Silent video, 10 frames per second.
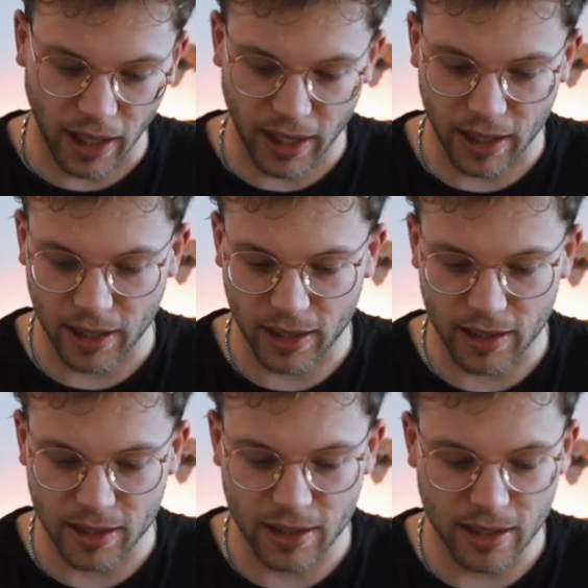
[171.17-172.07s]
and it
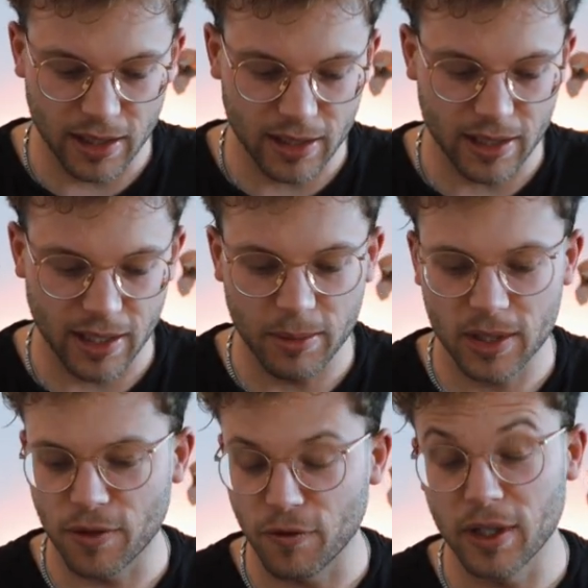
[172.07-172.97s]

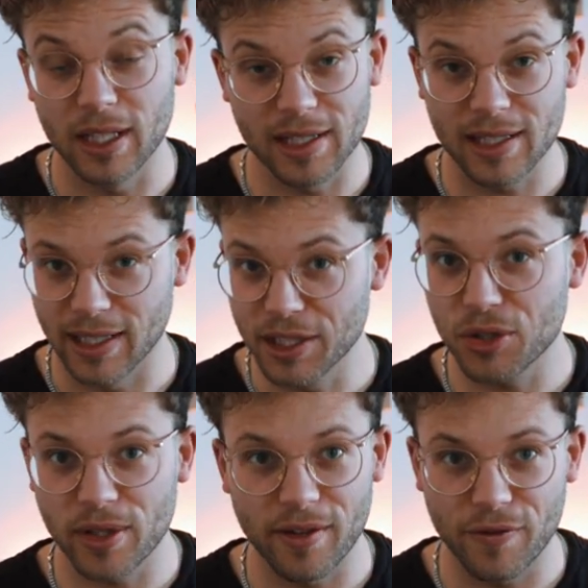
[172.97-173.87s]
seems to fit. It's
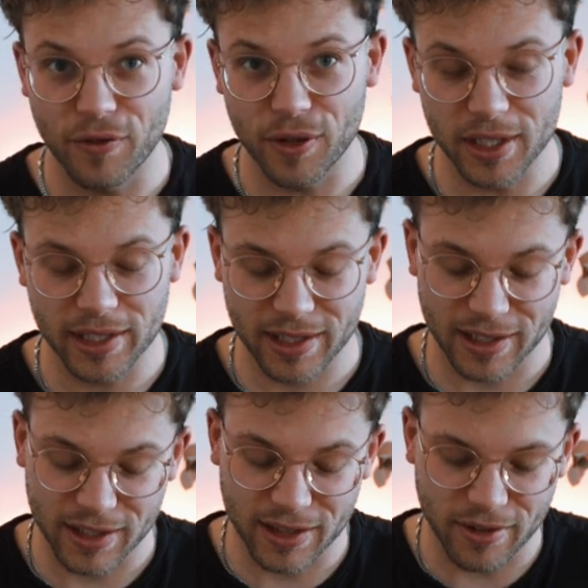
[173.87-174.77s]
literally the
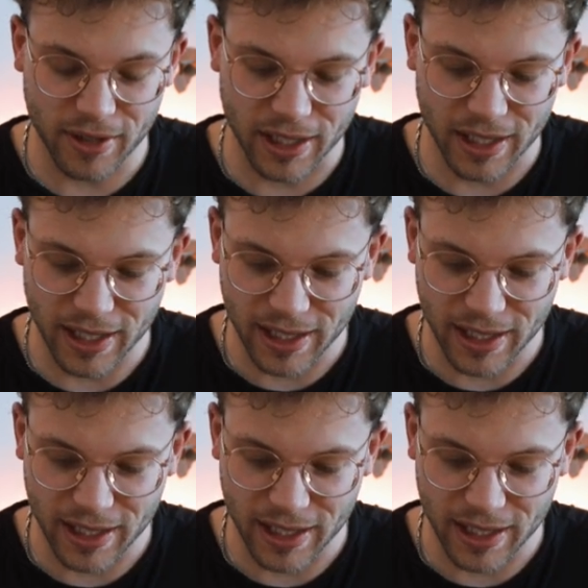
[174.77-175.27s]
first try.